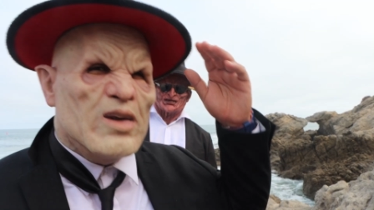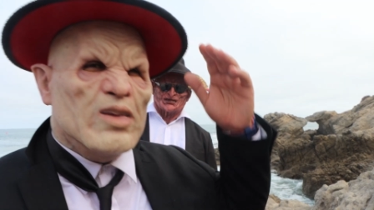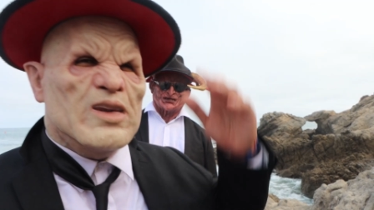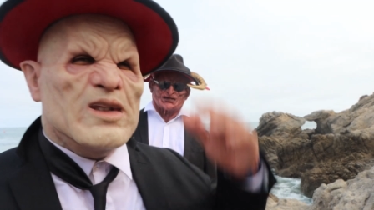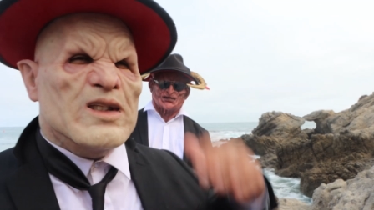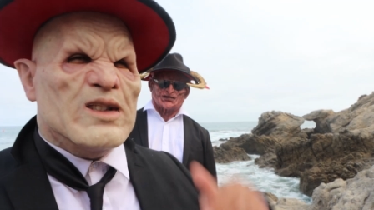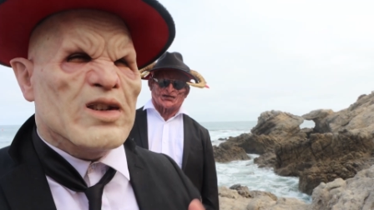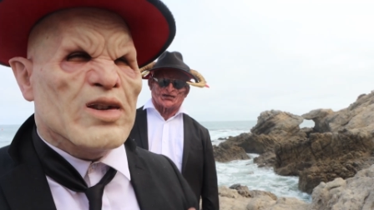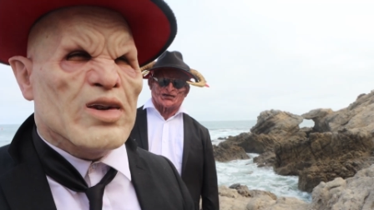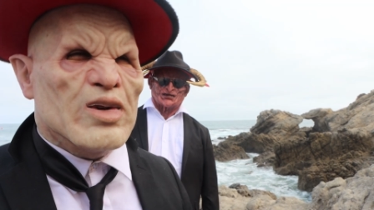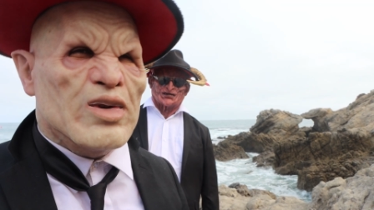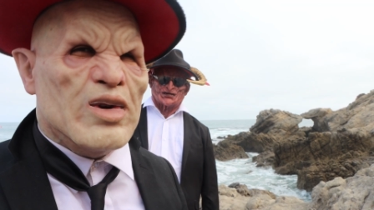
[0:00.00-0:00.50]
We
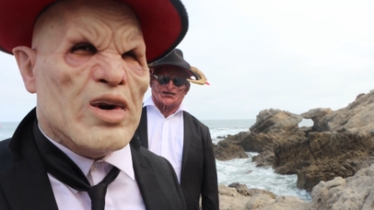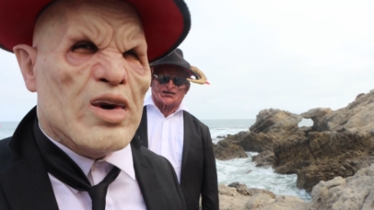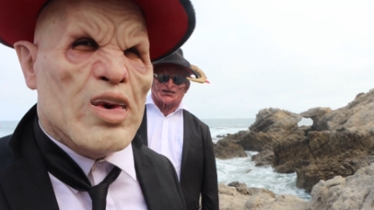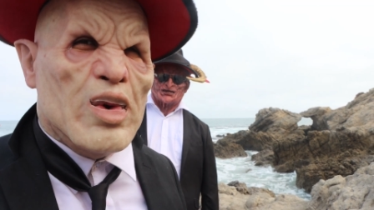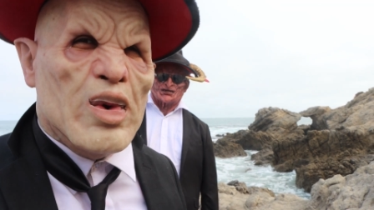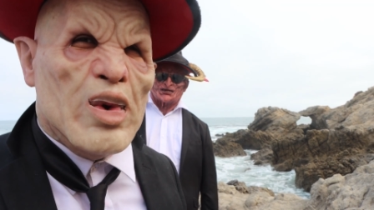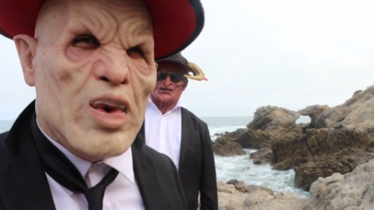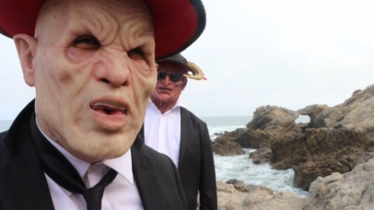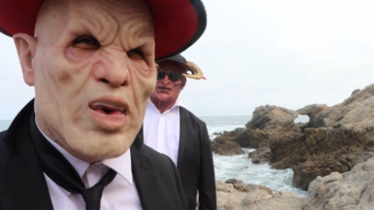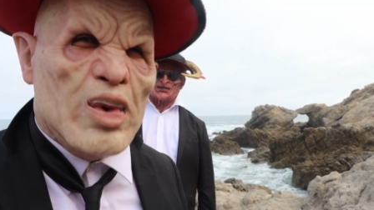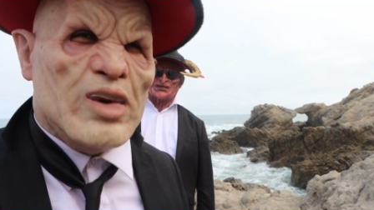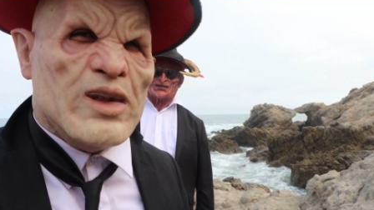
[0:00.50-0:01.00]
still don't know
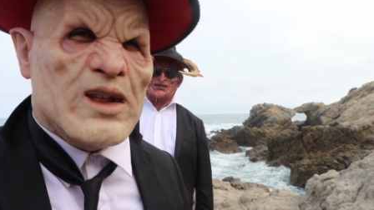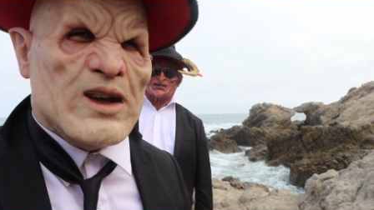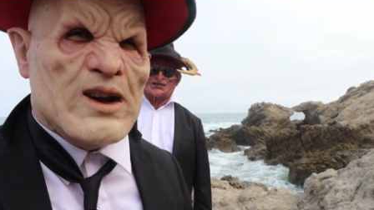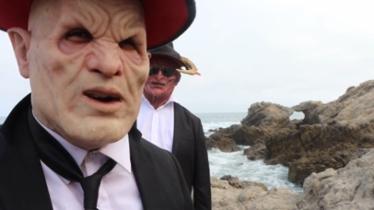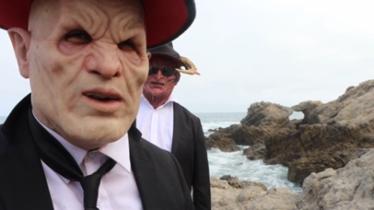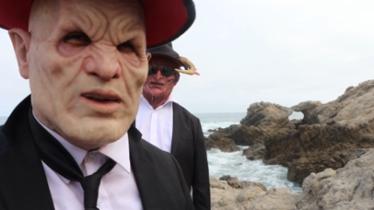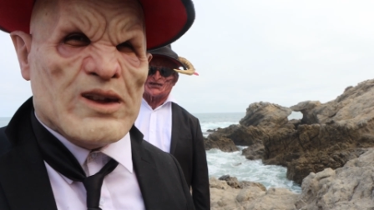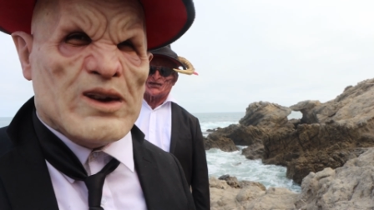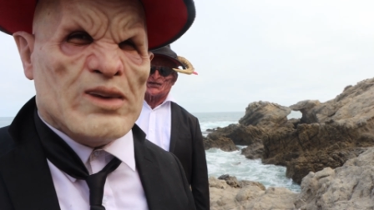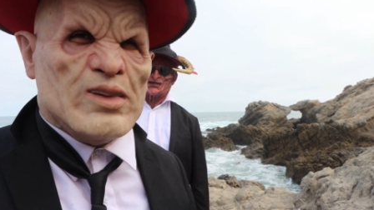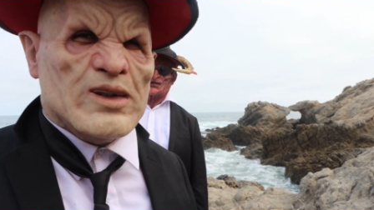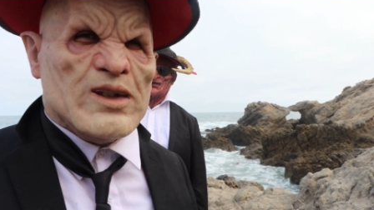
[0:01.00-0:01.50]
who the
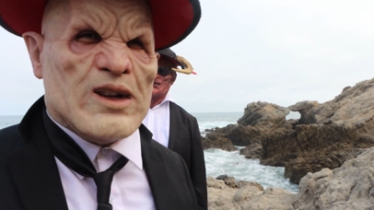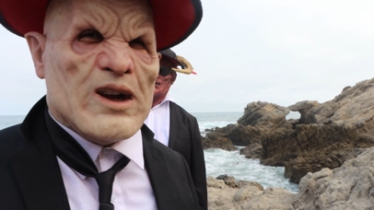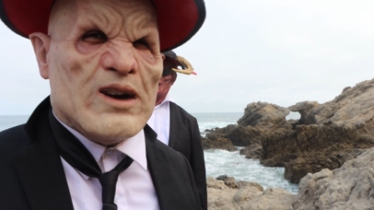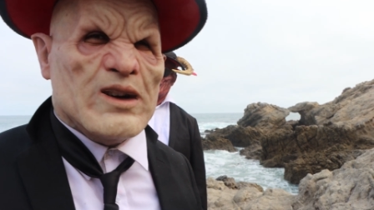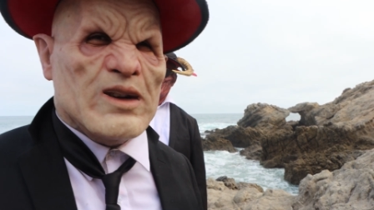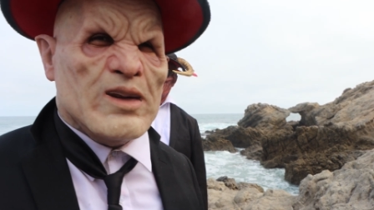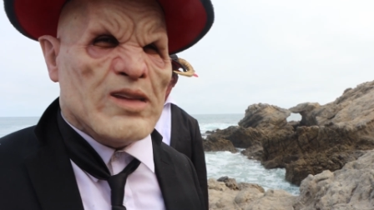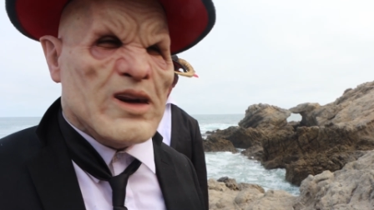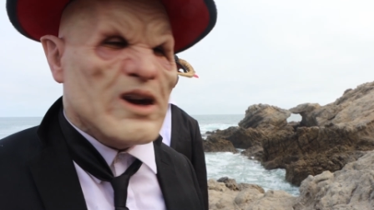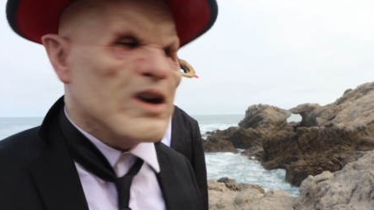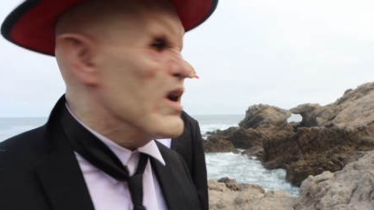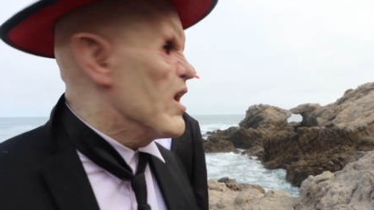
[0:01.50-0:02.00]
hell they were
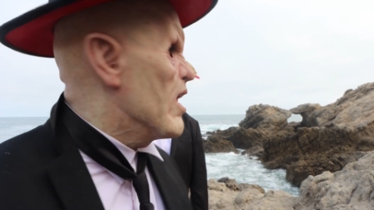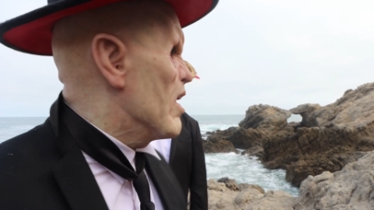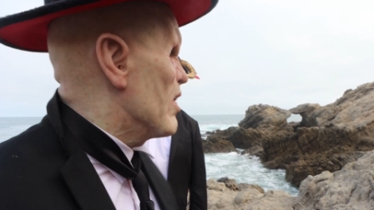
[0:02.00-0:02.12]
talking about,